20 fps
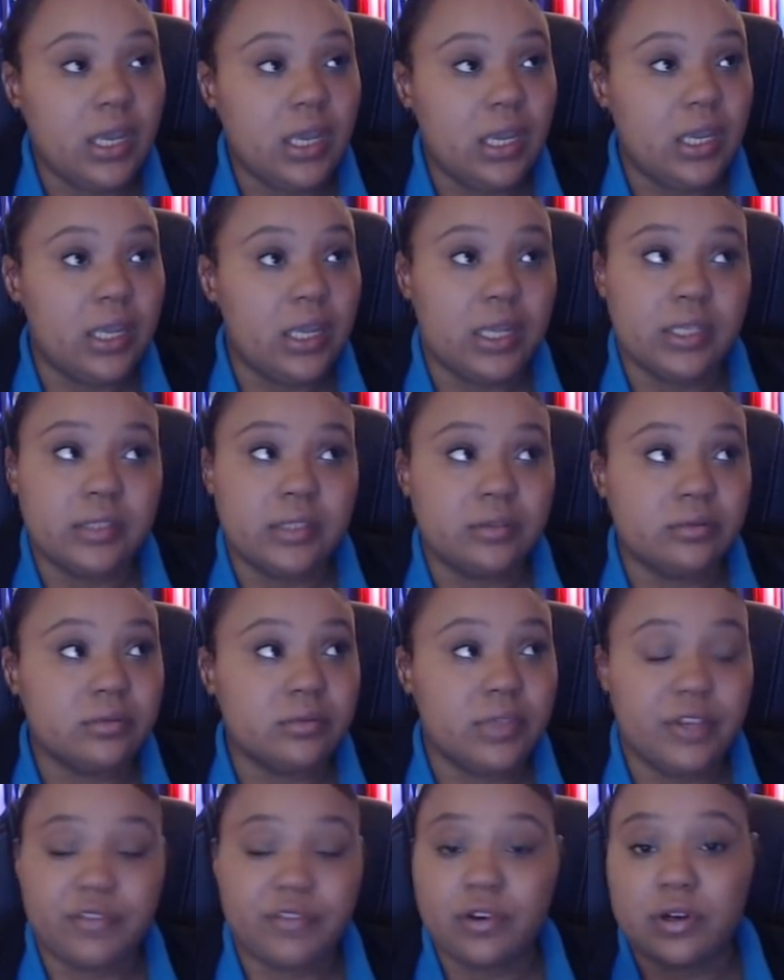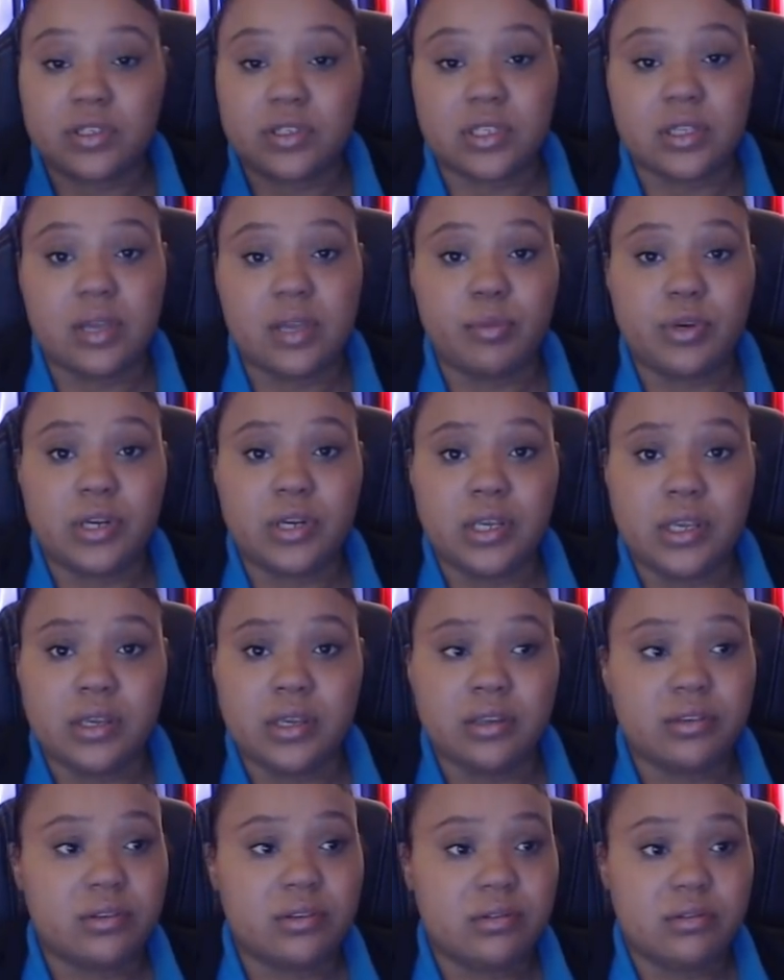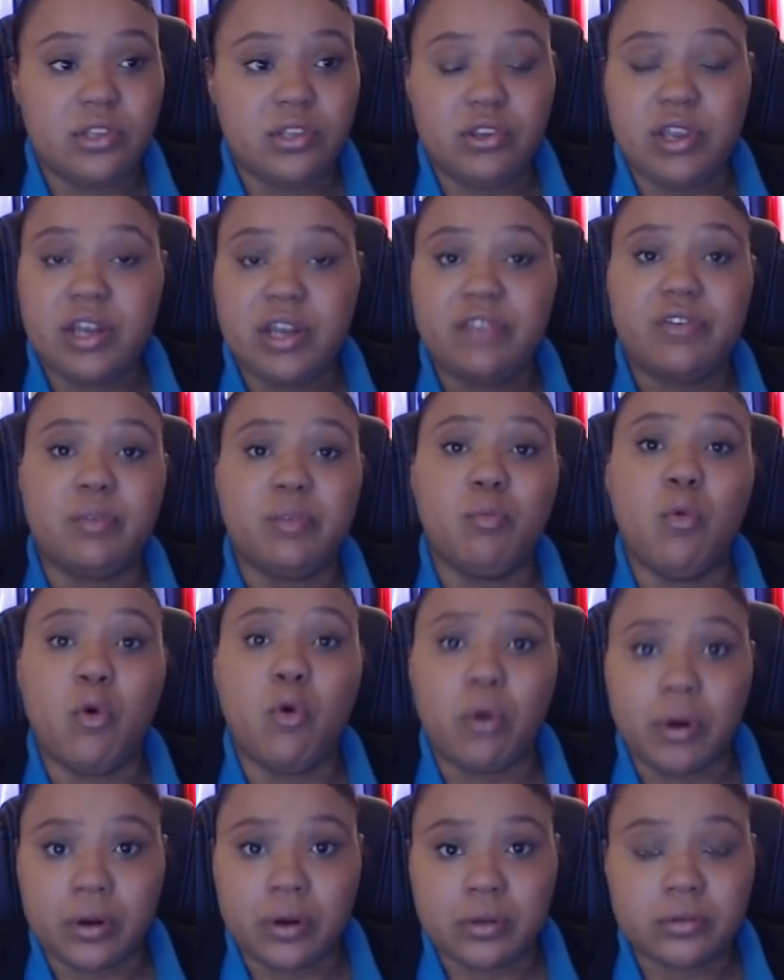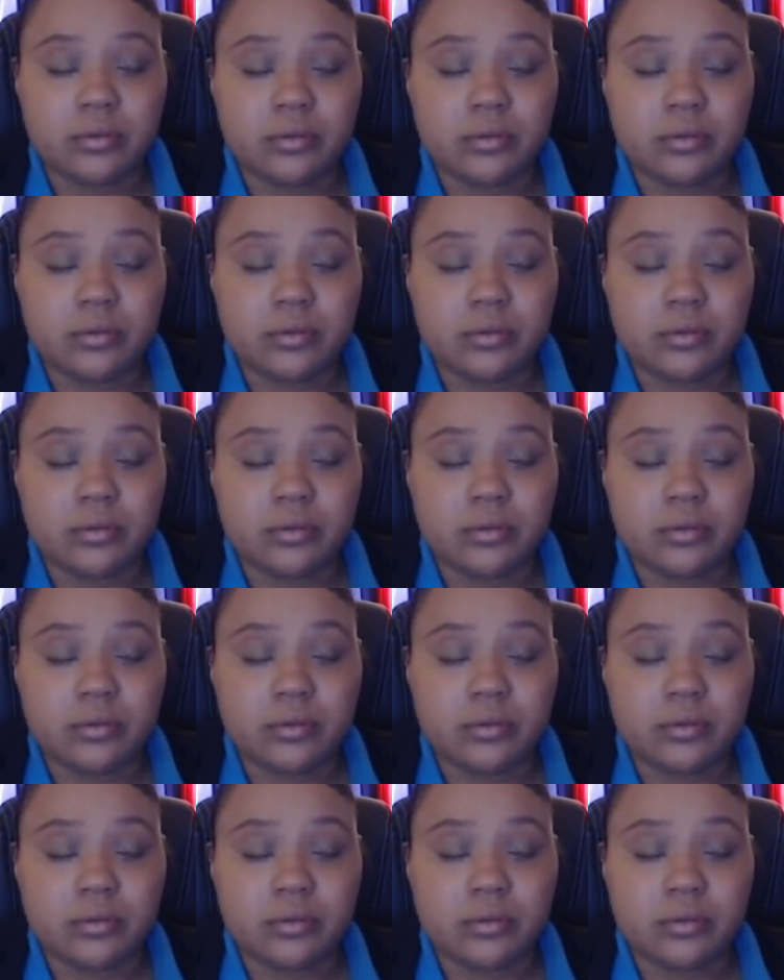And if you're a celebrity, you get even more.